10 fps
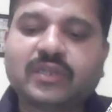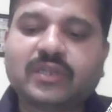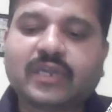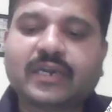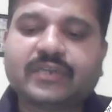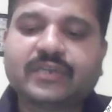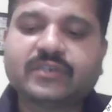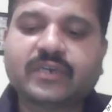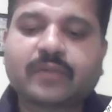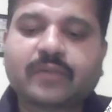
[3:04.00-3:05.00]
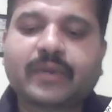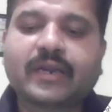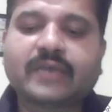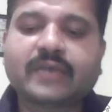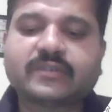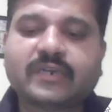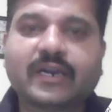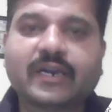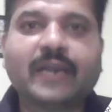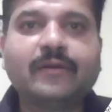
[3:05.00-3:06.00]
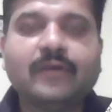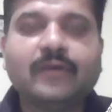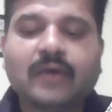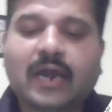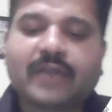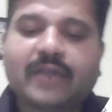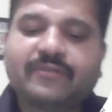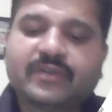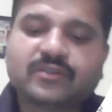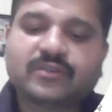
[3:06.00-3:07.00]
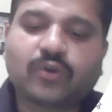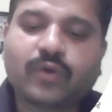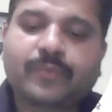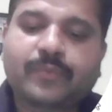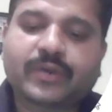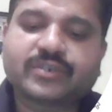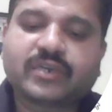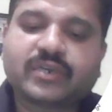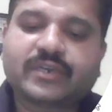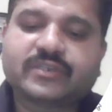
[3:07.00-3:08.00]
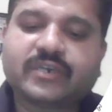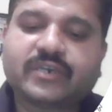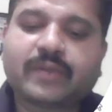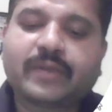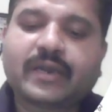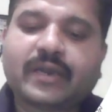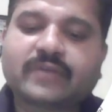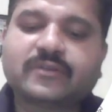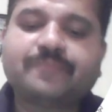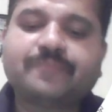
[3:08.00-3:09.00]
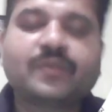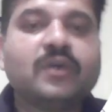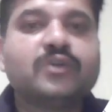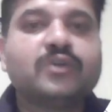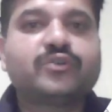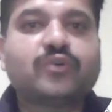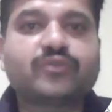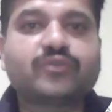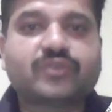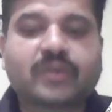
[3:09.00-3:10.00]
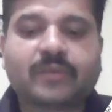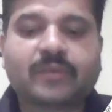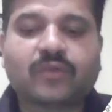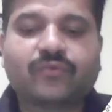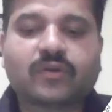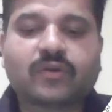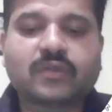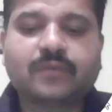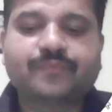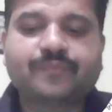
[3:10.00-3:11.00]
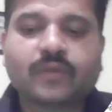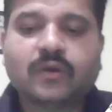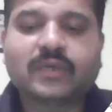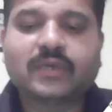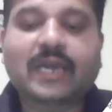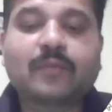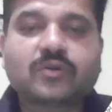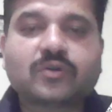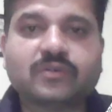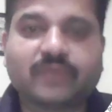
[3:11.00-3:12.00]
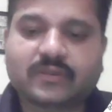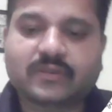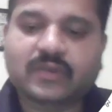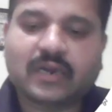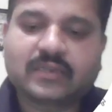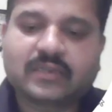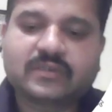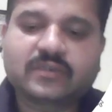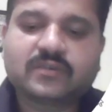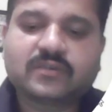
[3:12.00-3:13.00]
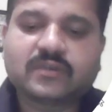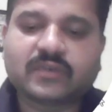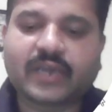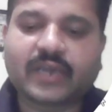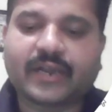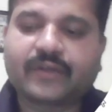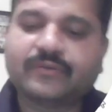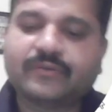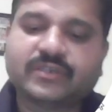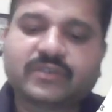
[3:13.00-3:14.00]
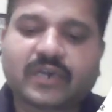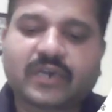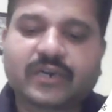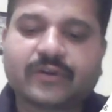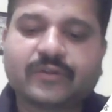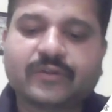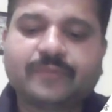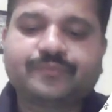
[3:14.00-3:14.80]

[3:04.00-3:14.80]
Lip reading: then it is determined as the drain, and if it is lower potential, it is determined as the source terminal for the NMOS device, and this is gate, which is connected to the